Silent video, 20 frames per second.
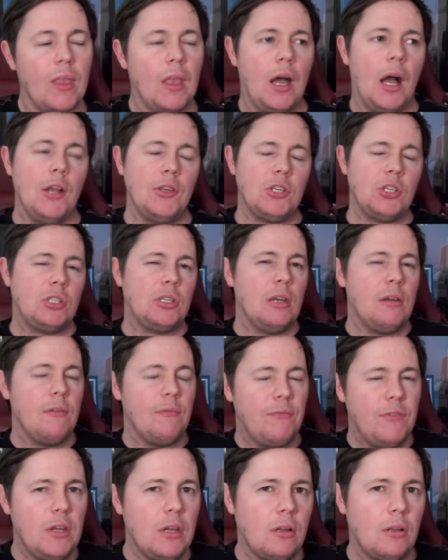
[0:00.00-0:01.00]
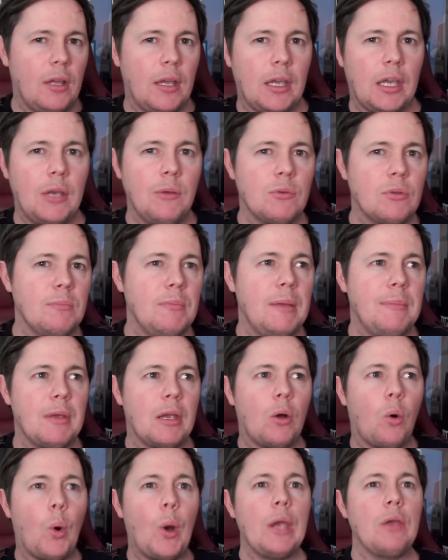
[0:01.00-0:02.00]
I just didn't feel like he was maybe
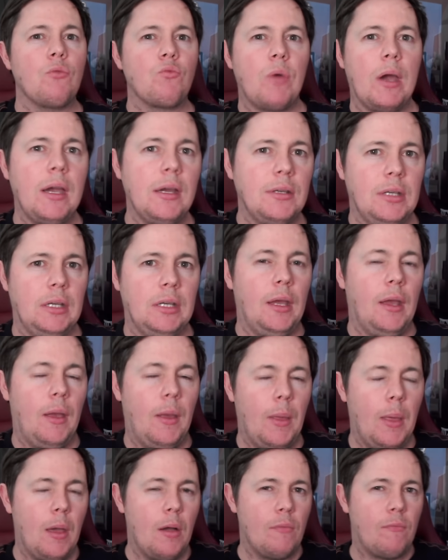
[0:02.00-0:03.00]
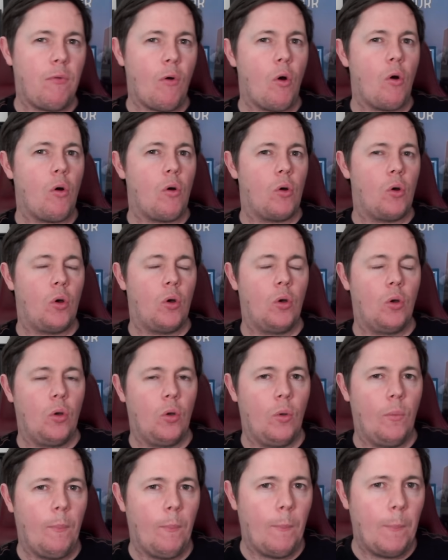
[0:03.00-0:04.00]
quite ready for
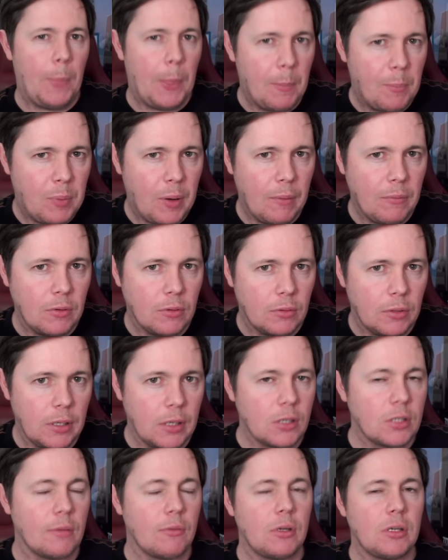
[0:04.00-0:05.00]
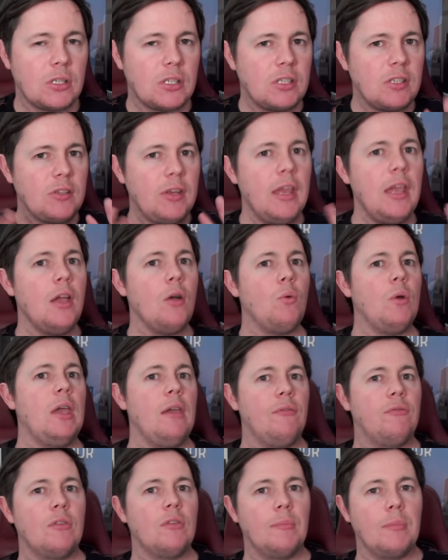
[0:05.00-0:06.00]
the Premier League. So I'm going to stay
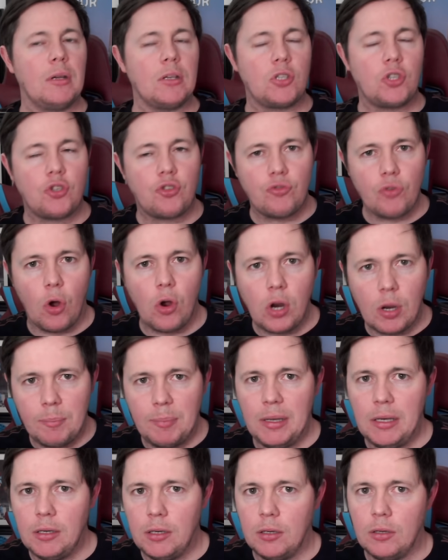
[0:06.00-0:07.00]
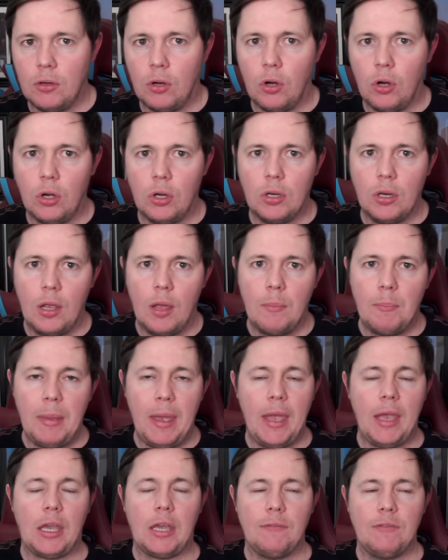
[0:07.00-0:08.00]
away from a strong opinion on
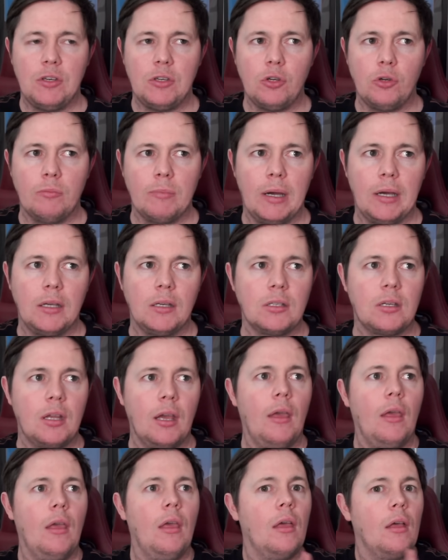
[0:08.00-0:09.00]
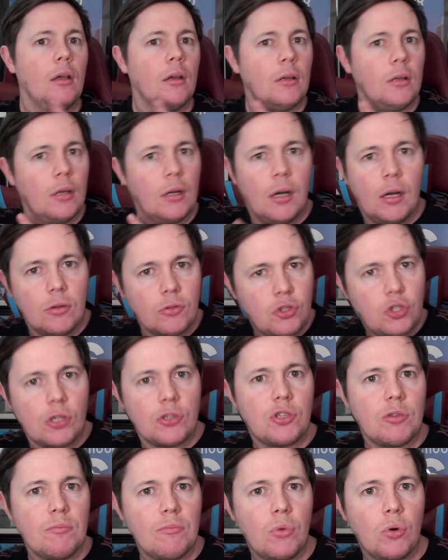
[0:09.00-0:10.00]
Peck, if you don't mind. I'll
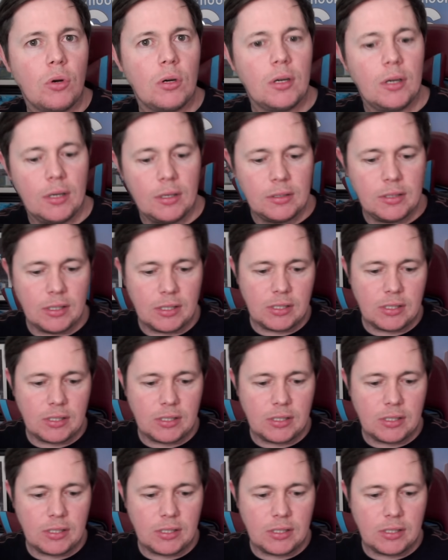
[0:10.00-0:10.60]
judge him more this